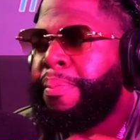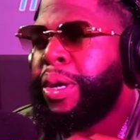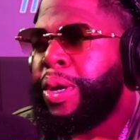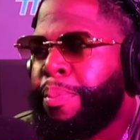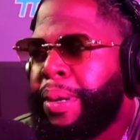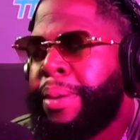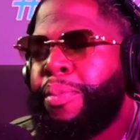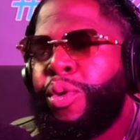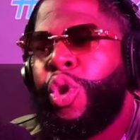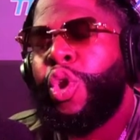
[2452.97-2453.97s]
Big up Papo,
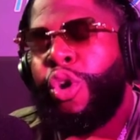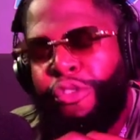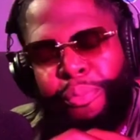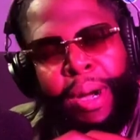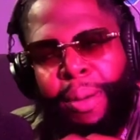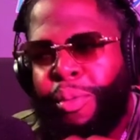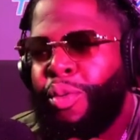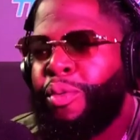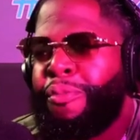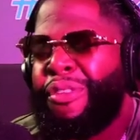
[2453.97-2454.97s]
man. Big up
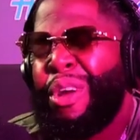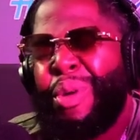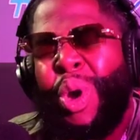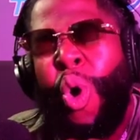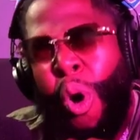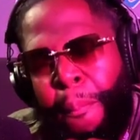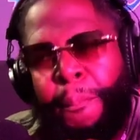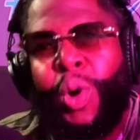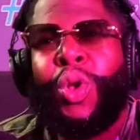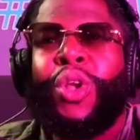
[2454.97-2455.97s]
Papo. Love
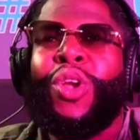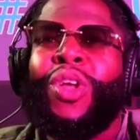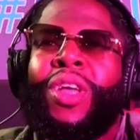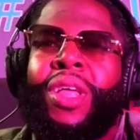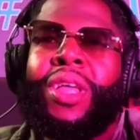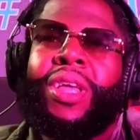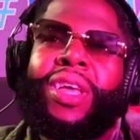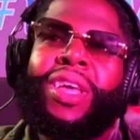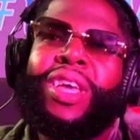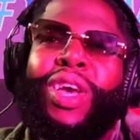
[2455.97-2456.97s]
Papo. Very
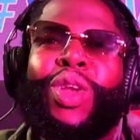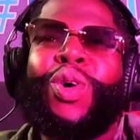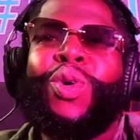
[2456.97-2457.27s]
humble.